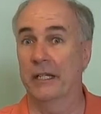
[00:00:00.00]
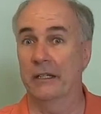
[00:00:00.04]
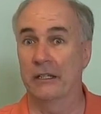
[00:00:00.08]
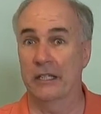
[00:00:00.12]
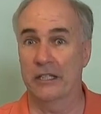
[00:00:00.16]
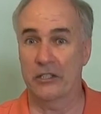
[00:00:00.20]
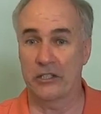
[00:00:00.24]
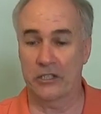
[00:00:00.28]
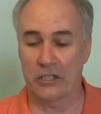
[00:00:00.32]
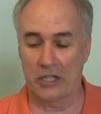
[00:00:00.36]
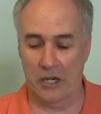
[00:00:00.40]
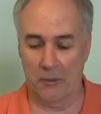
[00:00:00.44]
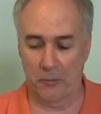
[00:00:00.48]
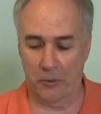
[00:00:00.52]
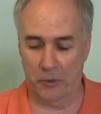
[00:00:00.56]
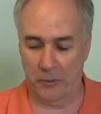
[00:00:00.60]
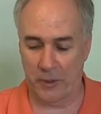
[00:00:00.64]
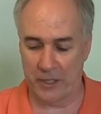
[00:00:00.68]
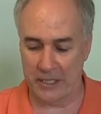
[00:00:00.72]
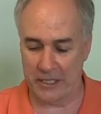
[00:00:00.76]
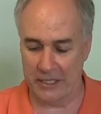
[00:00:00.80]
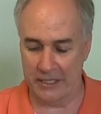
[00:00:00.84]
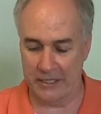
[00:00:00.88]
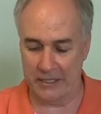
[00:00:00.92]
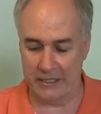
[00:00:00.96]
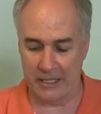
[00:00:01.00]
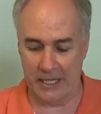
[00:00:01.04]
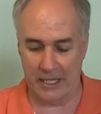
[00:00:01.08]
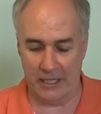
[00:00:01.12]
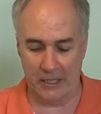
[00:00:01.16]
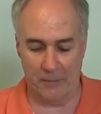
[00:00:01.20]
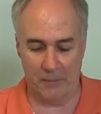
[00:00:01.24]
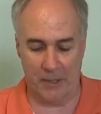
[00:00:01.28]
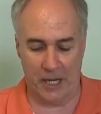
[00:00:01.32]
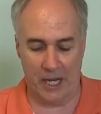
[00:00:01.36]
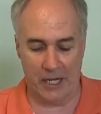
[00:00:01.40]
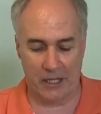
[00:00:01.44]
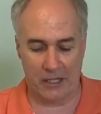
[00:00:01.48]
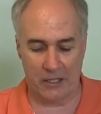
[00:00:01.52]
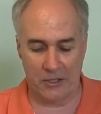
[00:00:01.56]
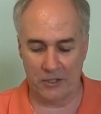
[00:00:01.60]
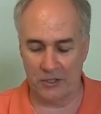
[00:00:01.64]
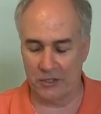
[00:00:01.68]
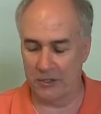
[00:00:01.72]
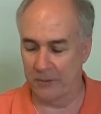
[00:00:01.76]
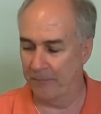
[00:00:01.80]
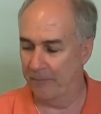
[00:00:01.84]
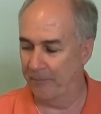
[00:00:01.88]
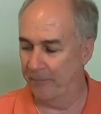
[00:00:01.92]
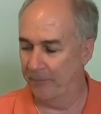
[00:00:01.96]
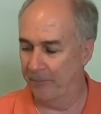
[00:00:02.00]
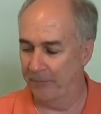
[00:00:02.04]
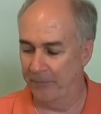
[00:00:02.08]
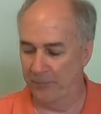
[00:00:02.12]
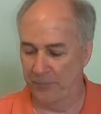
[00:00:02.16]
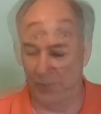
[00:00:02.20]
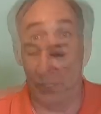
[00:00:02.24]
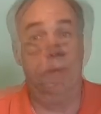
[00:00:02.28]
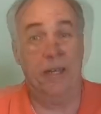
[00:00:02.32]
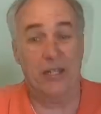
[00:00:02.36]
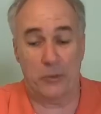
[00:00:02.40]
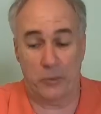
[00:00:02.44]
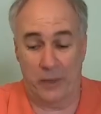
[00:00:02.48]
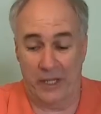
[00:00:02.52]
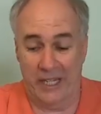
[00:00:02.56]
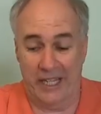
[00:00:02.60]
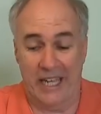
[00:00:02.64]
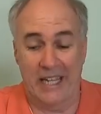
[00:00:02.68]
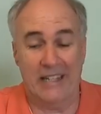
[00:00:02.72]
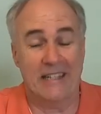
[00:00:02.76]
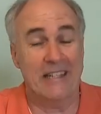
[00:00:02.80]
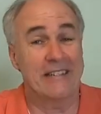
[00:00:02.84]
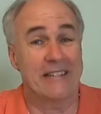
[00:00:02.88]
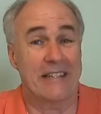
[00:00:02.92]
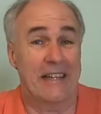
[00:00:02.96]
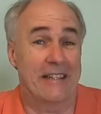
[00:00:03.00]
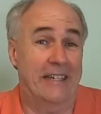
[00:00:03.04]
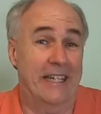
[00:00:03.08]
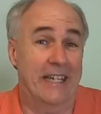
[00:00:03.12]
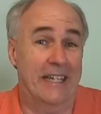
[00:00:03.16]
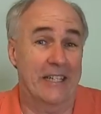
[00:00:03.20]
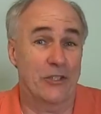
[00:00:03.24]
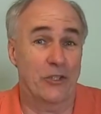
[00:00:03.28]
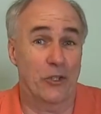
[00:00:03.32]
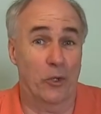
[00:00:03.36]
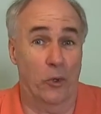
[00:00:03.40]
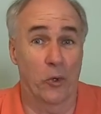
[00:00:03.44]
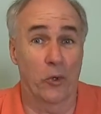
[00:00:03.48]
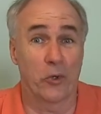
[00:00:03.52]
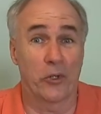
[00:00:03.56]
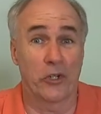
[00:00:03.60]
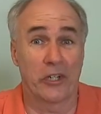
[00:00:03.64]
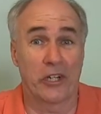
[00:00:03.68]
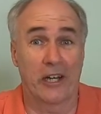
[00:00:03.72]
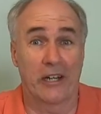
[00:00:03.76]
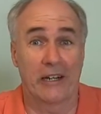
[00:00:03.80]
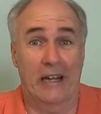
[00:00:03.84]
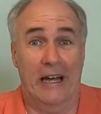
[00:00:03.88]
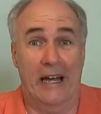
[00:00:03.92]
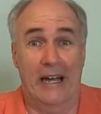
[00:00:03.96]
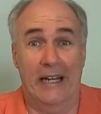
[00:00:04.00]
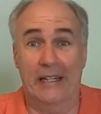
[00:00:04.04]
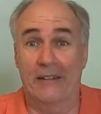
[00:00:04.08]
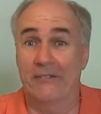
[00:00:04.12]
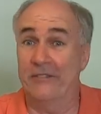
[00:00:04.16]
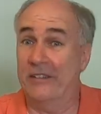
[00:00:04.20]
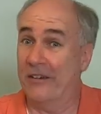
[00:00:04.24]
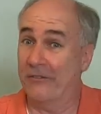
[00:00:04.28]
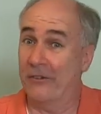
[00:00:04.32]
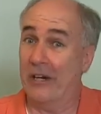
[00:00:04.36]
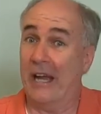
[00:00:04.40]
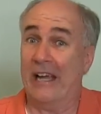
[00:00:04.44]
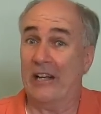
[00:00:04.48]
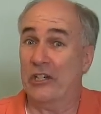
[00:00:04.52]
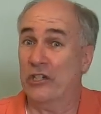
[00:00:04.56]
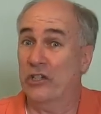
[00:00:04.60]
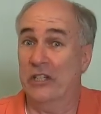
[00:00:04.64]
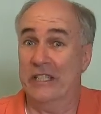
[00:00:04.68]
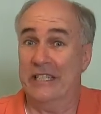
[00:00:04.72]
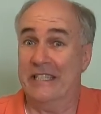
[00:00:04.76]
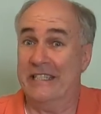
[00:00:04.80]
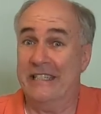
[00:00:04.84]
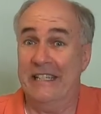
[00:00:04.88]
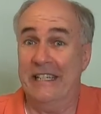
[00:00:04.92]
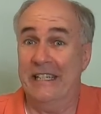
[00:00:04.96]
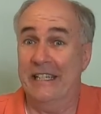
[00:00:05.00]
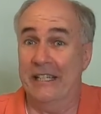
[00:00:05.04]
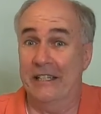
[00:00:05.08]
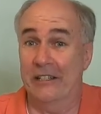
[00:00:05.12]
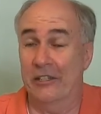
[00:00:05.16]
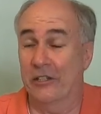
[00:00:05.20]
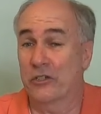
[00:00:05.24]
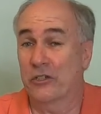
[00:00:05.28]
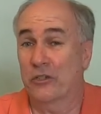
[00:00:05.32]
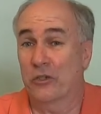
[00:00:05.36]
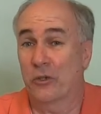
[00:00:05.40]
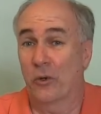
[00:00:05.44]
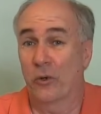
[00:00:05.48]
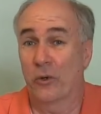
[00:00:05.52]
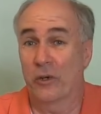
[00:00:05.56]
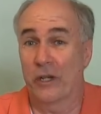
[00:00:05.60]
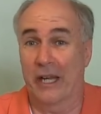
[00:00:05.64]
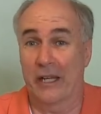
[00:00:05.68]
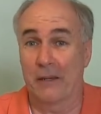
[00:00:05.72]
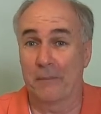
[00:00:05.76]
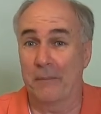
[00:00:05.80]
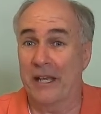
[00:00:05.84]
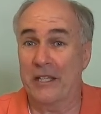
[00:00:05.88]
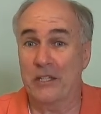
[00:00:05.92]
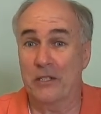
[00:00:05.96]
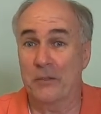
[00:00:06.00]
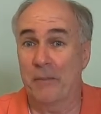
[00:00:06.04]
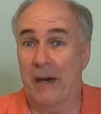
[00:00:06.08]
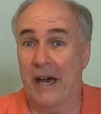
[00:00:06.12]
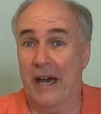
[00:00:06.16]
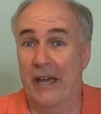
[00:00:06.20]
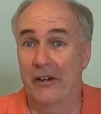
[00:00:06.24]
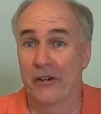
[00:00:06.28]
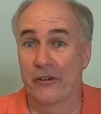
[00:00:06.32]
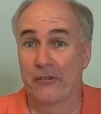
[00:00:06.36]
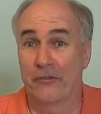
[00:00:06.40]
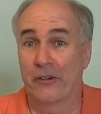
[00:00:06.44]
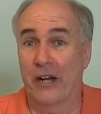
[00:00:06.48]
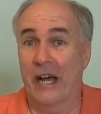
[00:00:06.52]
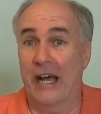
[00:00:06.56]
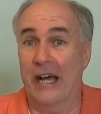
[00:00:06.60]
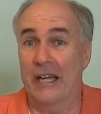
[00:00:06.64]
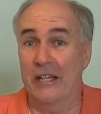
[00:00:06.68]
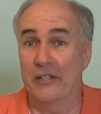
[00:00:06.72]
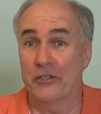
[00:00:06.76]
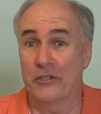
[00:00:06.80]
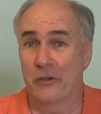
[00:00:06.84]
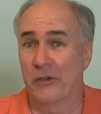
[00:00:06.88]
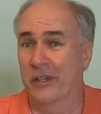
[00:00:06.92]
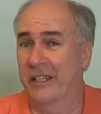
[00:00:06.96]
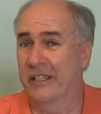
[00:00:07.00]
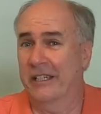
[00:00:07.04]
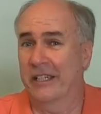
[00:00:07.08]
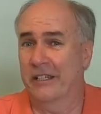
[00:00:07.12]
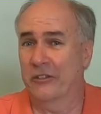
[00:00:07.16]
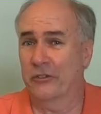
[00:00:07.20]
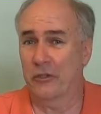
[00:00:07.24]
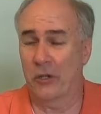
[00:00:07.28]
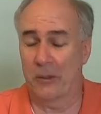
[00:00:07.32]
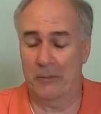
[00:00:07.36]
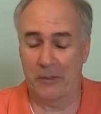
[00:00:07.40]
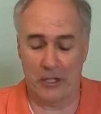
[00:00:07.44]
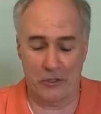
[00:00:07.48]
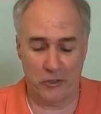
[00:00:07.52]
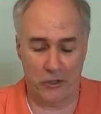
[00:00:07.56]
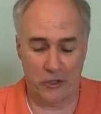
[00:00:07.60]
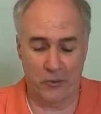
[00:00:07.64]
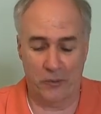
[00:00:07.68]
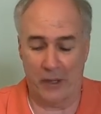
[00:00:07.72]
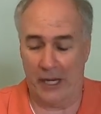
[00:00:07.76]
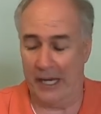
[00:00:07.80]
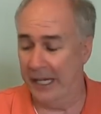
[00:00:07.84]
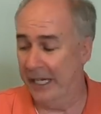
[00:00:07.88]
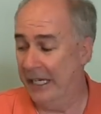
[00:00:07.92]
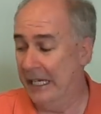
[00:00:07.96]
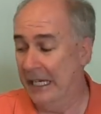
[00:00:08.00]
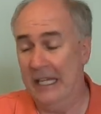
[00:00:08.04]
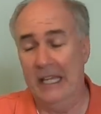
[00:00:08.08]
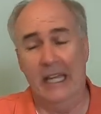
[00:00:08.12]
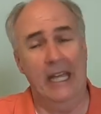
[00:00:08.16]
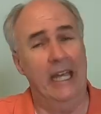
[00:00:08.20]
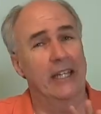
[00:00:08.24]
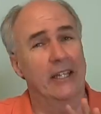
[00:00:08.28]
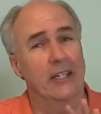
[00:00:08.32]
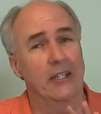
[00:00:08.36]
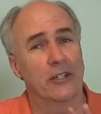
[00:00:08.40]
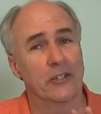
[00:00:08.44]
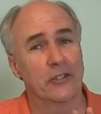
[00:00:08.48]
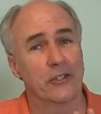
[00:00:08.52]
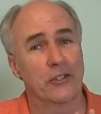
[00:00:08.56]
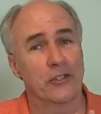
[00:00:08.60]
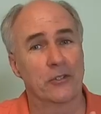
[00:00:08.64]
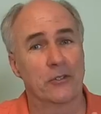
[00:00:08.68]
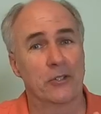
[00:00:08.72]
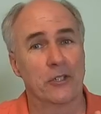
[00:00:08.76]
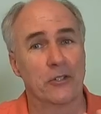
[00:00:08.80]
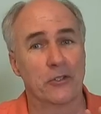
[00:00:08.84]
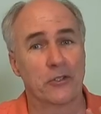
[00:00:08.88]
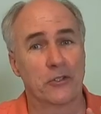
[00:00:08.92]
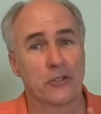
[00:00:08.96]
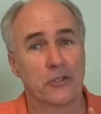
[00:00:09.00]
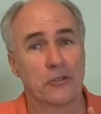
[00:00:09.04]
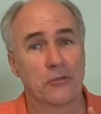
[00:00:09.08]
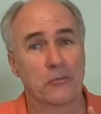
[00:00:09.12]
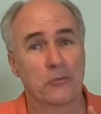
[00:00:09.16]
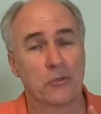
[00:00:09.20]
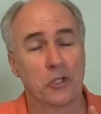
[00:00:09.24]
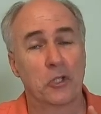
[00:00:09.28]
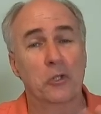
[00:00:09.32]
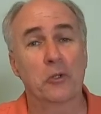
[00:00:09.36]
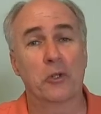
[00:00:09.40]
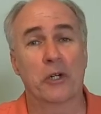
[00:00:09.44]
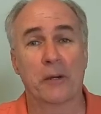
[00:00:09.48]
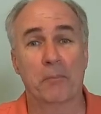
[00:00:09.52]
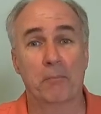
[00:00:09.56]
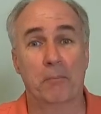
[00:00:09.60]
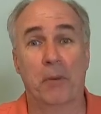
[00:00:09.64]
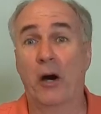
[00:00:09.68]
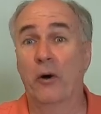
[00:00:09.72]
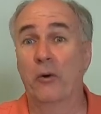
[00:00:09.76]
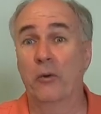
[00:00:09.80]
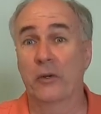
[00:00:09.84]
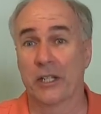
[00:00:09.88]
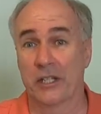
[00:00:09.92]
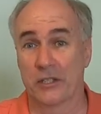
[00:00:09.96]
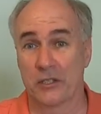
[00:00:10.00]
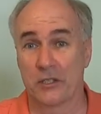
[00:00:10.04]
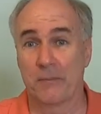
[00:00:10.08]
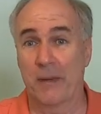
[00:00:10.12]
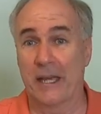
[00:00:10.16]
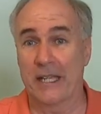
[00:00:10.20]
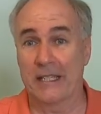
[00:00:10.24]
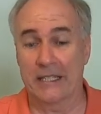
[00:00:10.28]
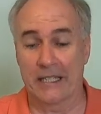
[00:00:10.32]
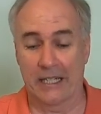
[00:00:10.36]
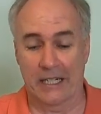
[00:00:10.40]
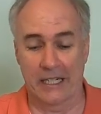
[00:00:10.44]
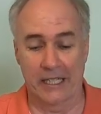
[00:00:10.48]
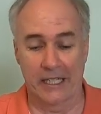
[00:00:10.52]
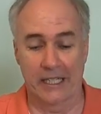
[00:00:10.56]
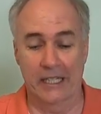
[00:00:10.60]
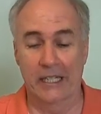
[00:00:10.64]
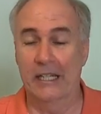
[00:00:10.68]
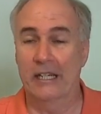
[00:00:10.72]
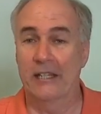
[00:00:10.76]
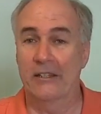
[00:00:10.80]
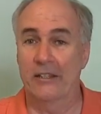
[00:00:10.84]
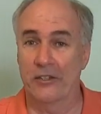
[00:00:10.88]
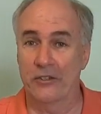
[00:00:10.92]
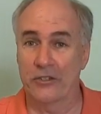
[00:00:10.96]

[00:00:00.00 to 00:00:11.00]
Let's start with what's inside the box. Now, the best way to get this, I think, is to order it online. I've never actually seen it in a store like Best Buy or Fry's or anything, so I'm not sure why. And there's, there's two components, basically.